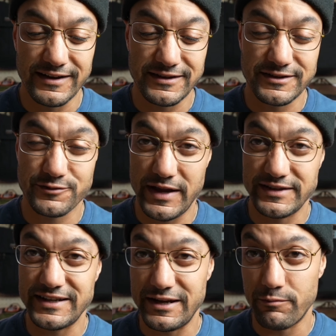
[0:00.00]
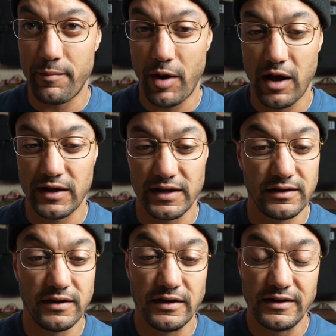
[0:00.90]
spent in my
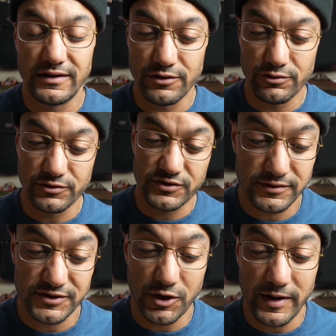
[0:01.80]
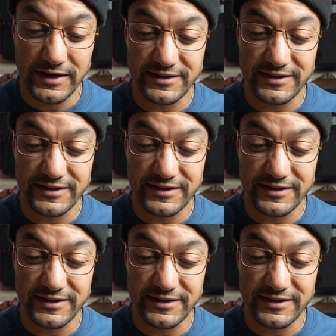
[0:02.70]
pocket, used so many